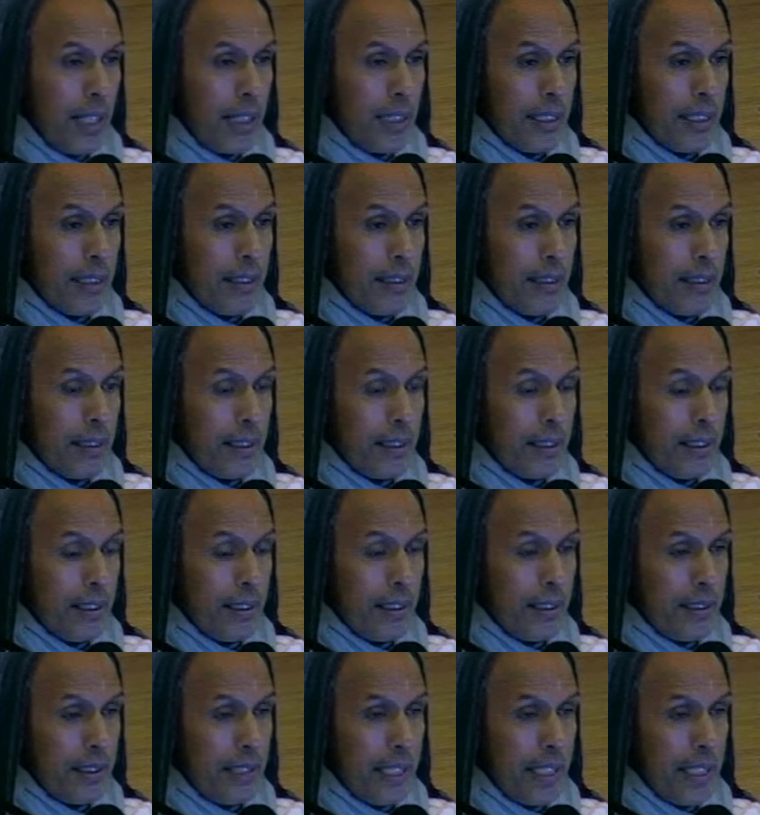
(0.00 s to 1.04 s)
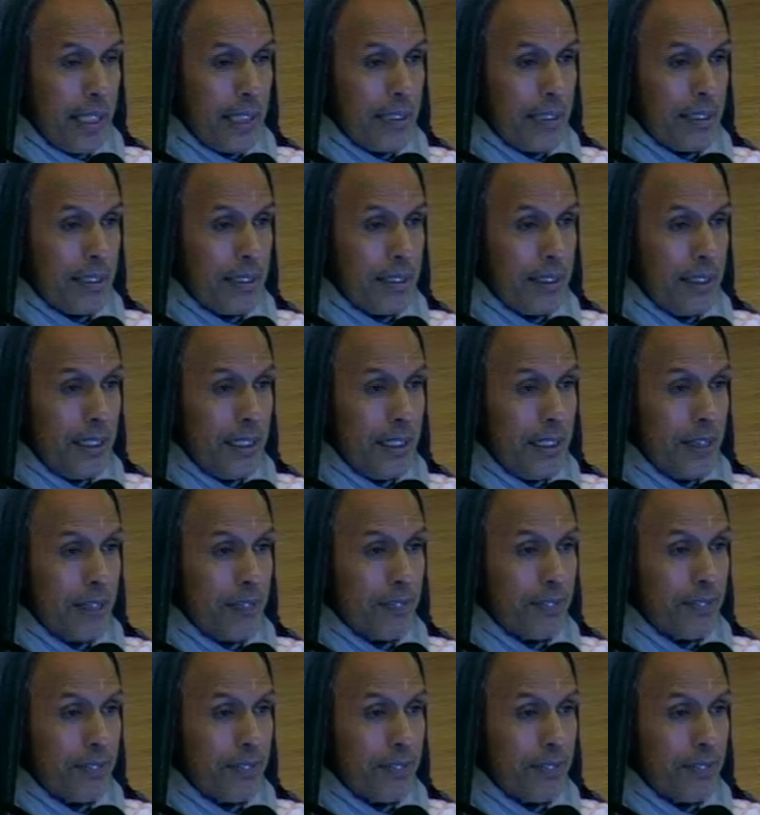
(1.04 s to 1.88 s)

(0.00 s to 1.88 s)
And they can see